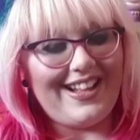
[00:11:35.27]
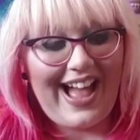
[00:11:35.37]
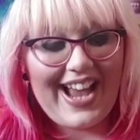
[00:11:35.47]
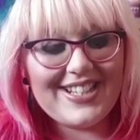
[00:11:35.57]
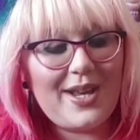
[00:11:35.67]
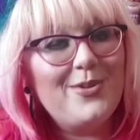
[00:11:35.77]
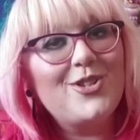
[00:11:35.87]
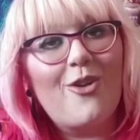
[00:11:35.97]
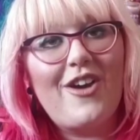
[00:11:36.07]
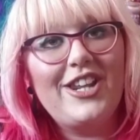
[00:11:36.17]
Guys, I
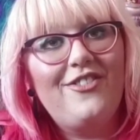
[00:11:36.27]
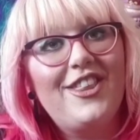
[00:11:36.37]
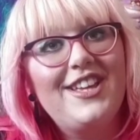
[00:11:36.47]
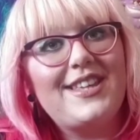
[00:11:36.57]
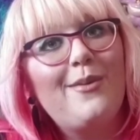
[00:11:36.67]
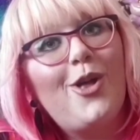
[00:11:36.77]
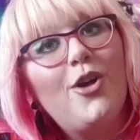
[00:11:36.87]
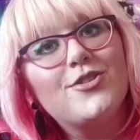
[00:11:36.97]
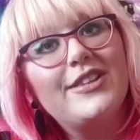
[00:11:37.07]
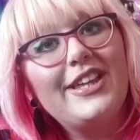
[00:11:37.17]
was not ready for this. I will
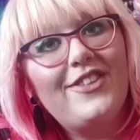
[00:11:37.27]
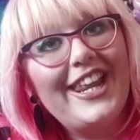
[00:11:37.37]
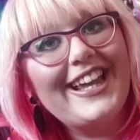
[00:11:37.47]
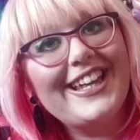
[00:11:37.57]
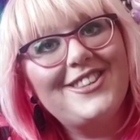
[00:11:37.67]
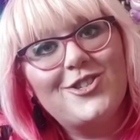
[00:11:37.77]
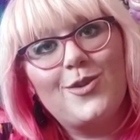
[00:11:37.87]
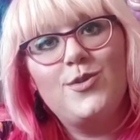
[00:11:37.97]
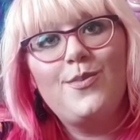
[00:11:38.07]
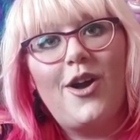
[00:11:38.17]
also leave the link in the
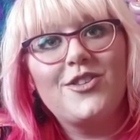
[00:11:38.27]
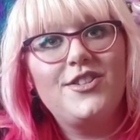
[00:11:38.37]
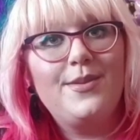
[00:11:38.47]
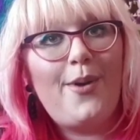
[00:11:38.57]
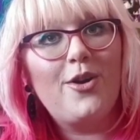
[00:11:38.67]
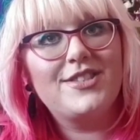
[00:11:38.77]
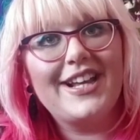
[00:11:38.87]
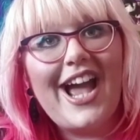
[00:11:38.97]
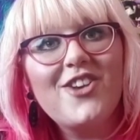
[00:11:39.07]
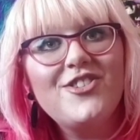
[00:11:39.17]
description box to the box
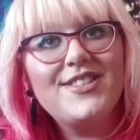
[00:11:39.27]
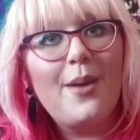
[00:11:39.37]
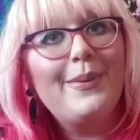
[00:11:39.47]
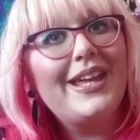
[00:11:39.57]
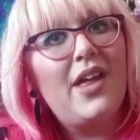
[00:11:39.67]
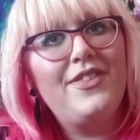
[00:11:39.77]
that Catherine sent me.